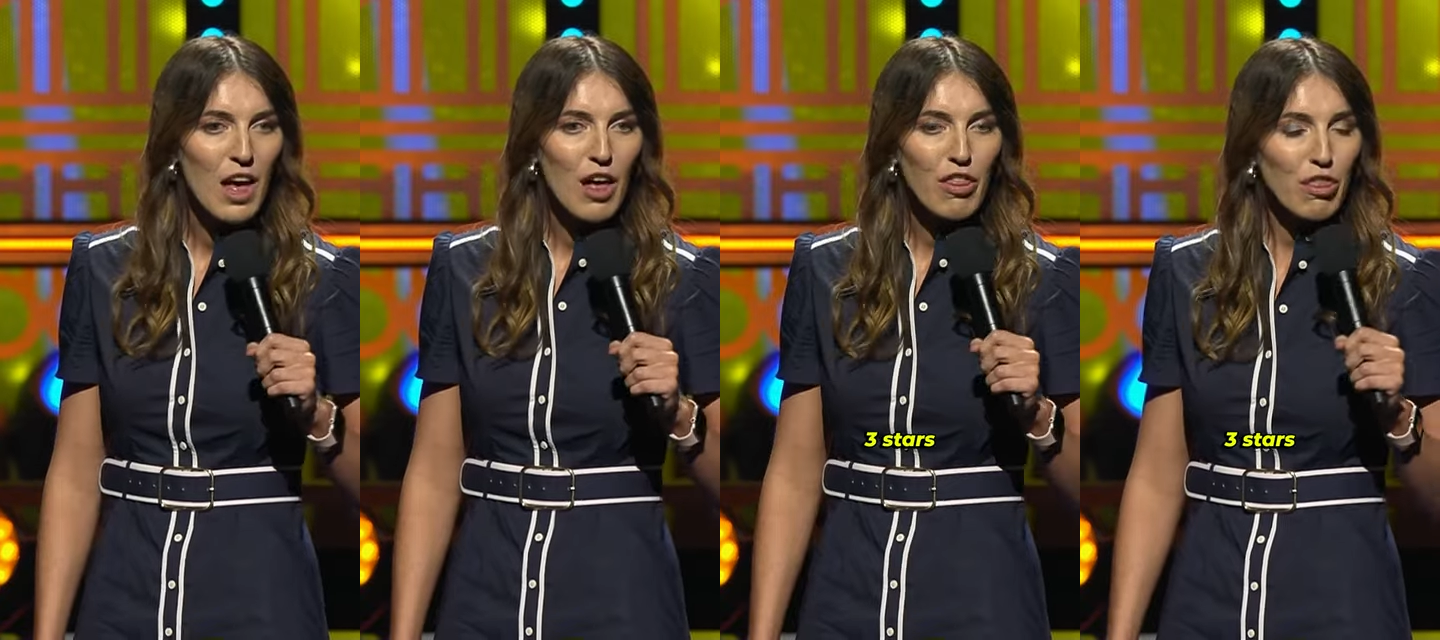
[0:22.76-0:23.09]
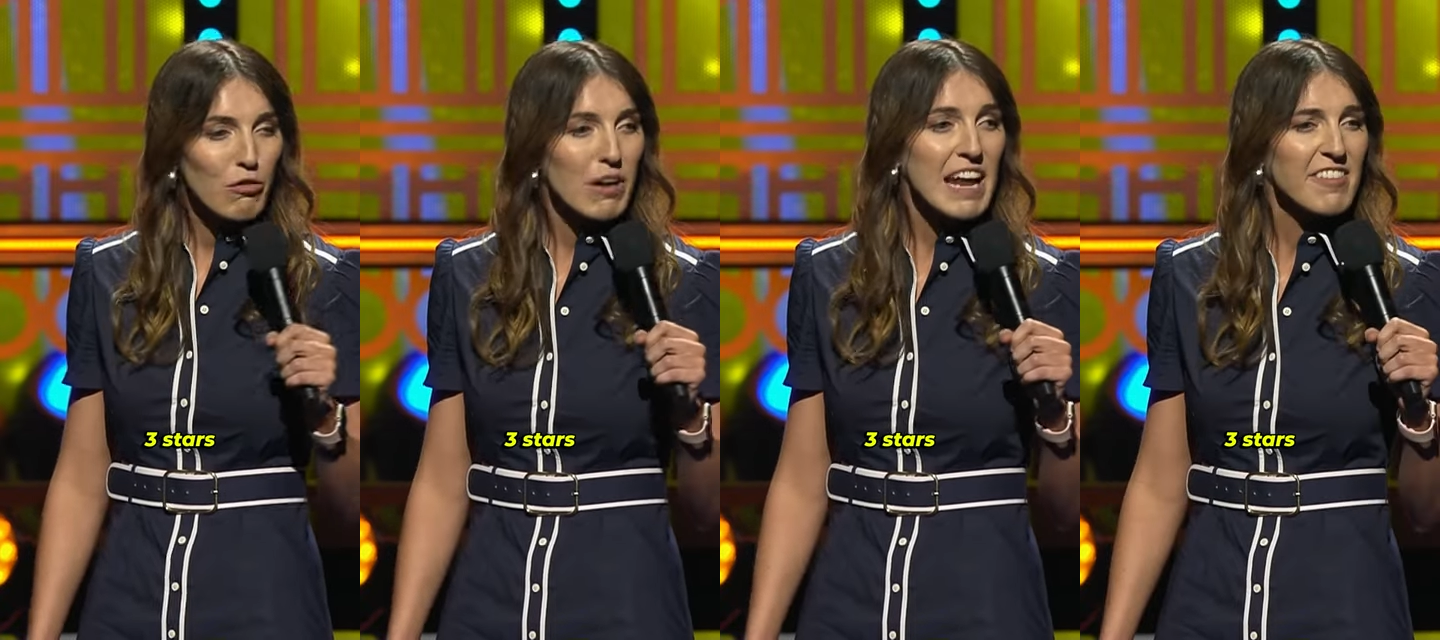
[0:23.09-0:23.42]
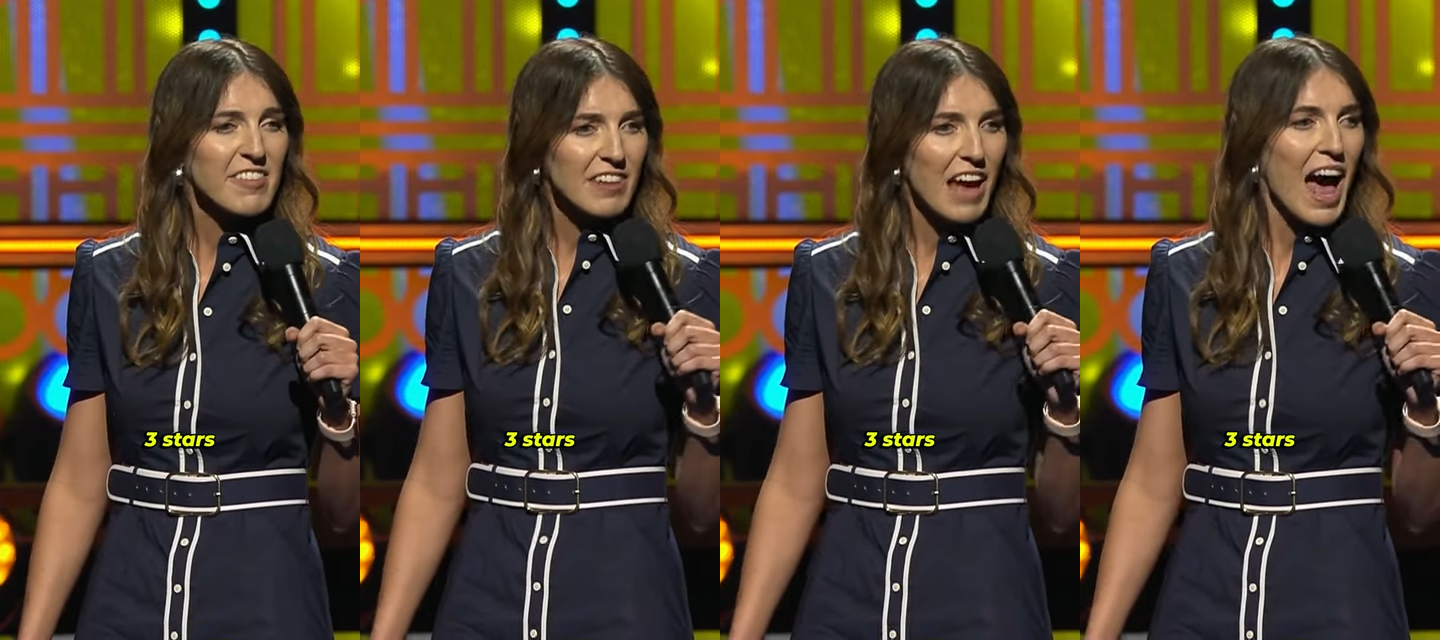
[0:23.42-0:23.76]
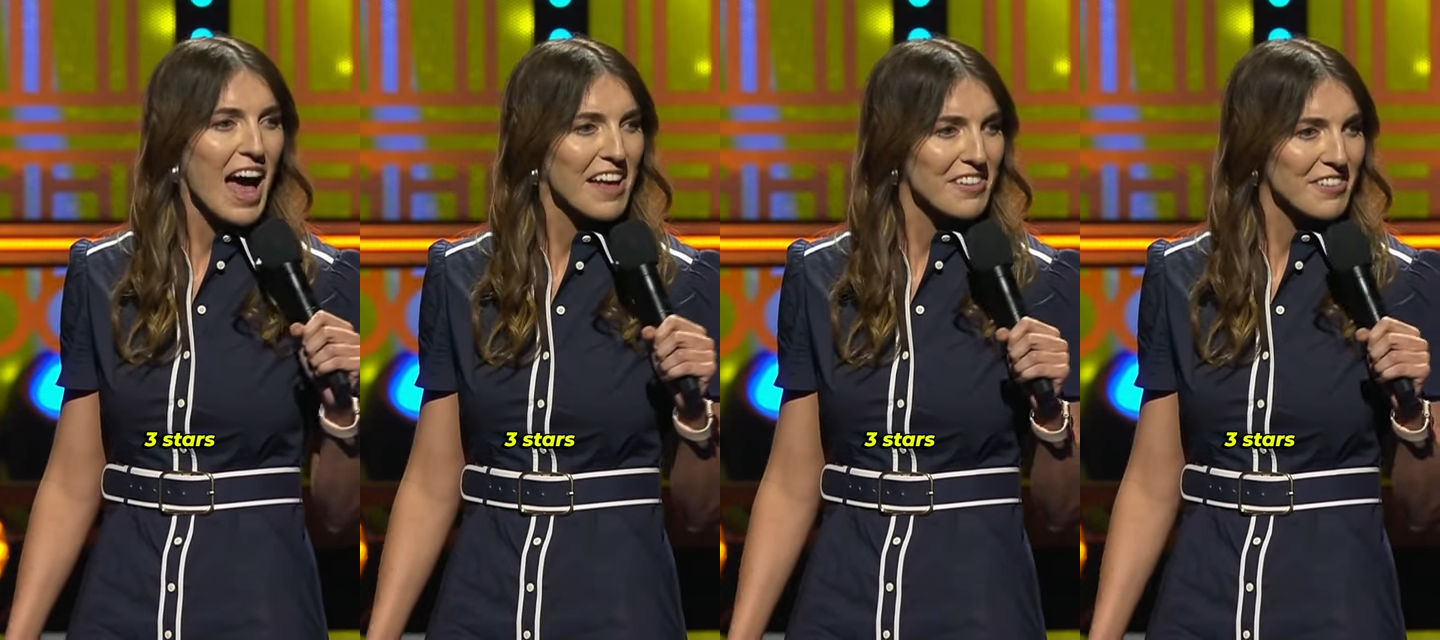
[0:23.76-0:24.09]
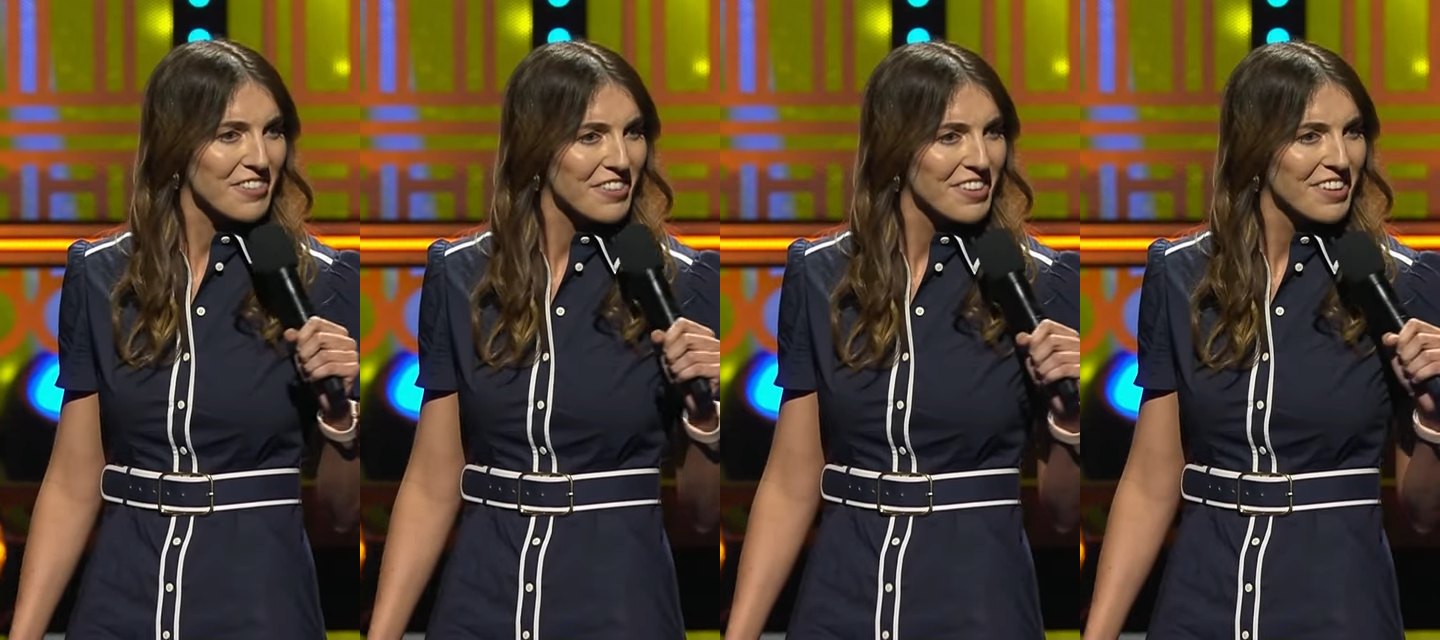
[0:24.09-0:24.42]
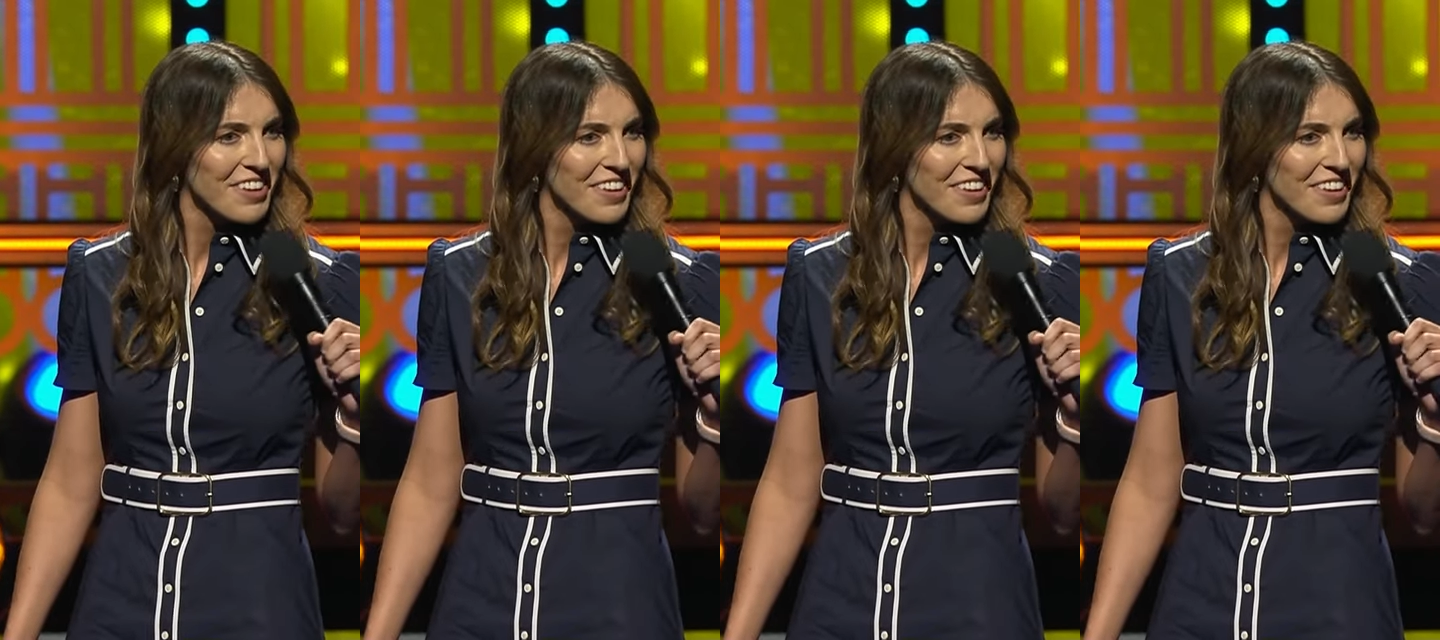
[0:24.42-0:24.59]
3 stars.